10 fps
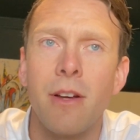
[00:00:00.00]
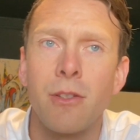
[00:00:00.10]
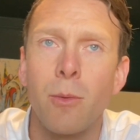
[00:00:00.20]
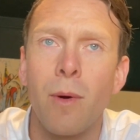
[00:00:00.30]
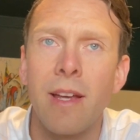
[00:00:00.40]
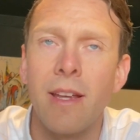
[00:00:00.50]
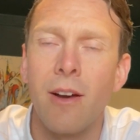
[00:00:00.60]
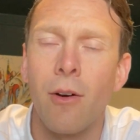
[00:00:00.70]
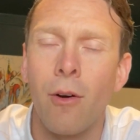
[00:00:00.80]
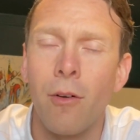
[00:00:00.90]
as a way
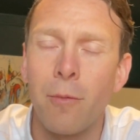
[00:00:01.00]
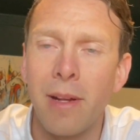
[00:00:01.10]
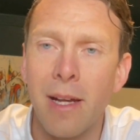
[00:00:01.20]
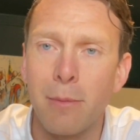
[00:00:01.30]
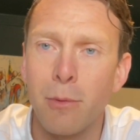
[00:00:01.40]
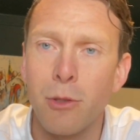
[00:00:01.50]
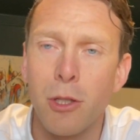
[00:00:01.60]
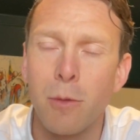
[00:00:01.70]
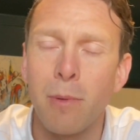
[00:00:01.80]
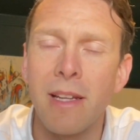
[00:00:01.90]
of being able to
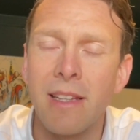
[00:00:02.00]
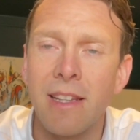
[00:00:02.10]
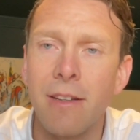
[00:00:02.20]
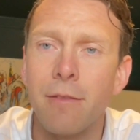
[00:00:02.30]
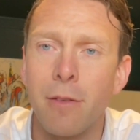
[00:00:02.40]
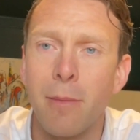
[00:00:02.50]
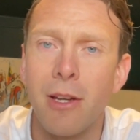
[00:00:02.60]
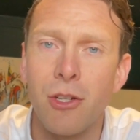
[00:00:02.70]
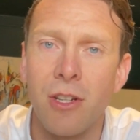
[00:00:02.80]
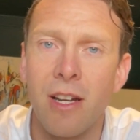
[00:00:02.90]
split the
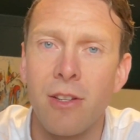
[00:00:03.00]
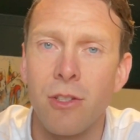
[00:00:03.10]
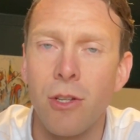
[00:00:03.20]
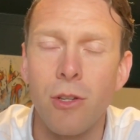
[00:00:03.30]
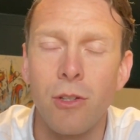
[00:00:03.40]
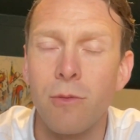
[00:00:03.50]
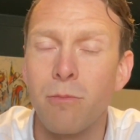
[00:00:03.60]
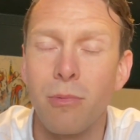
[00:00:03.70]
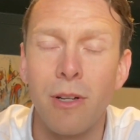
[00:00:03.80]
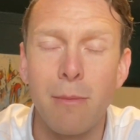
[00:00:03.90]
information out, so you can
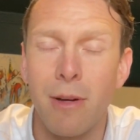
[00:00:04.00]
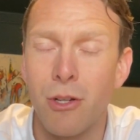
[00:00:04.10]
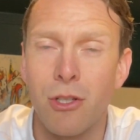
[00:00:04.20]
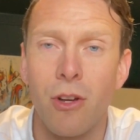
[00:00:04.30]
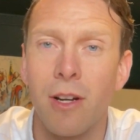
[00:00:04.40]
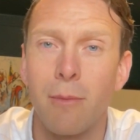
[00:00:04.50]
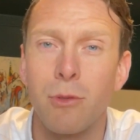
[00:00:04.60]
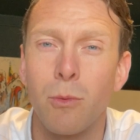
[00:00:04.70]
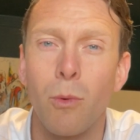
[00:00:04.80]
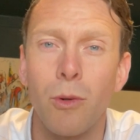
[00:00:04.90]
pretty much sign up
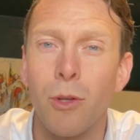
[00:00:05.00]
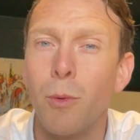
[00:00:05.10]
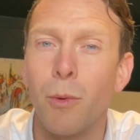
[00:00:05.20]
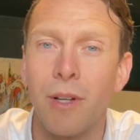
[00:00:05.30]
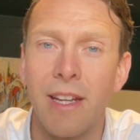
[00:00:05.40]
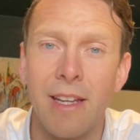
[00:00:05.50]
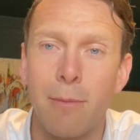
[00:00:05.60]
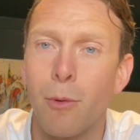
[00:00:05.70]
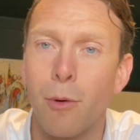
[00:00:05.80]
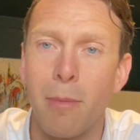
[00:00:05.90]
to what you want to hear
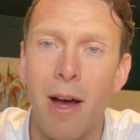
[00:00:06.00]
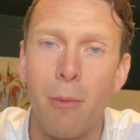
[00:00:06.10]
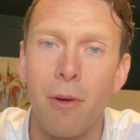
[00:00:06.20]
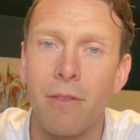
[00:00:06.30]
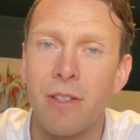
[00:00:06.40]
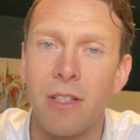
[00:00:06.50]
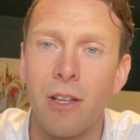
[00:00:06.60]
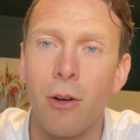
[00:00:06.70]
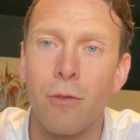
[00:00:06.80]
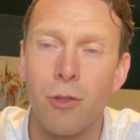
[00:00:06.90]
more about, whether it's the
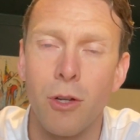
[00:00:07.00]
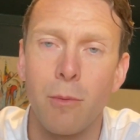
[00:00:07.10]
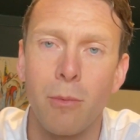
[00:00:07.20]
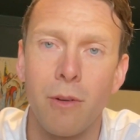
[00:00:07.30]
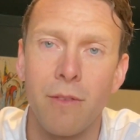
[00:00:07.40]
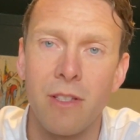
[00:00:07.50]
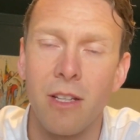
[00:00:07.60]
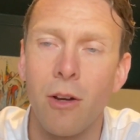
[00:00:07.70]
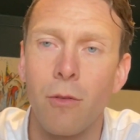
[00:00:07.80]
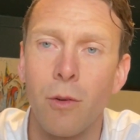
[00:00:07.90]
golf shop, whether it's the
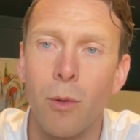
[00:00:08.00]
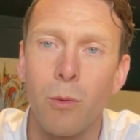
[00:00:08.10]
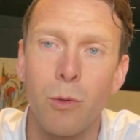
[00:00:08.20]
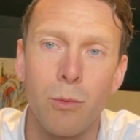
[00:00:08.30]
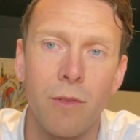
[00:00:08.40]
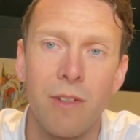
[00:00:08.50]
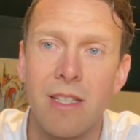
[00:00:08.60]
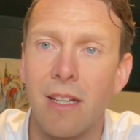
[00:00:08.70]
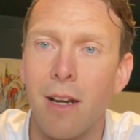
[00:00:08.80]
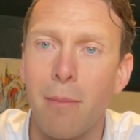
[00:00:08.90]
golf course, whether it's
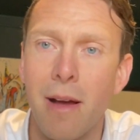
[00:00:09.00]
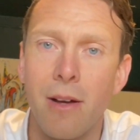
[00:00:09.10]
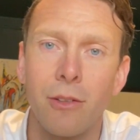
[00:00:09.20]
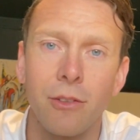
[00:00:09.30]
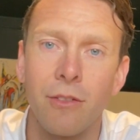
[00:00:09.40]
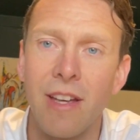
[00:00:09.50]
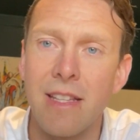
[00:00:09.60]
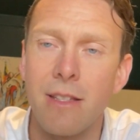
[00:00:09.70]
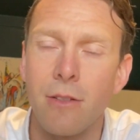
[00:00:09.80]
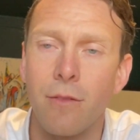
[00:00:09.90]
the clubhouse,
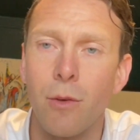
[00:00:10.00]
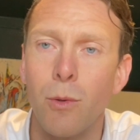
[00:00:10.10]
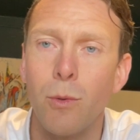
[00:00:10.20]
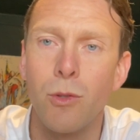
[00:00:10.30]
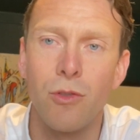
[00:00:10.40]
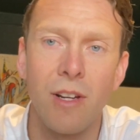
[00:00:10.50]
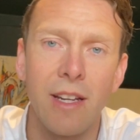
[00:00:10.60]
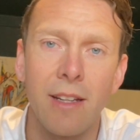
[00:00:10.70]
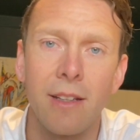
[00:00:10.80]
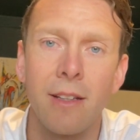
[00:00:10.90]
events, food,
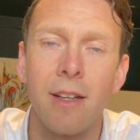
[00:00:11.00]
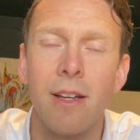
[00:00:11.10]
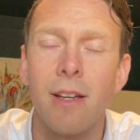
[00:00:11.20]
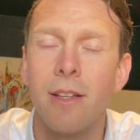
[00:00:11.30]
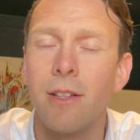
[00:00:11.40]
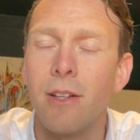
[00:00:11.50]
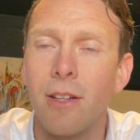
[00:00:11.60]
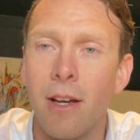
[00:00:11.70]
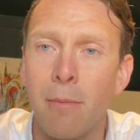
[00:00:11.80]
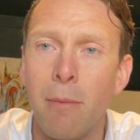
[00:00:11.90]
drink,
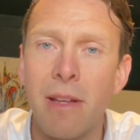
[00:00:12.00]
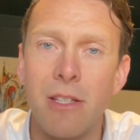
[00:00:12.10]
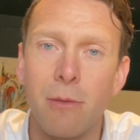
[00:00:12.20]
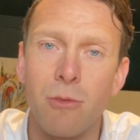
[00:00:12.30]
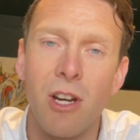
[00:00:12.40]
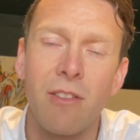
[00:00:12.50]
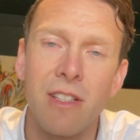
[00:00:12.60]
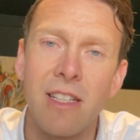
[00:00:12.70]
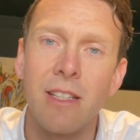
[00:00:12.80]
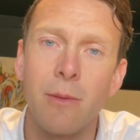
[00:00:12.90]
Mentum
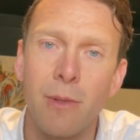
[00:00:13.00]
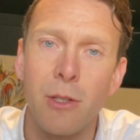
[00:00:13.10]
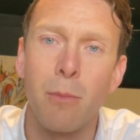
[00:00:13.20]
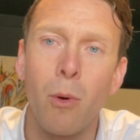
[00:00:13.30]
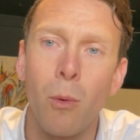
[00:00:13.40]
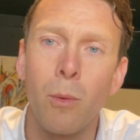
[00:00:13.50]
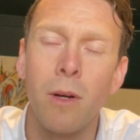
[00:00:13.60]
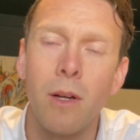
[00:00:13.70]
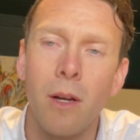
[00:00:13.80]
charity that we support.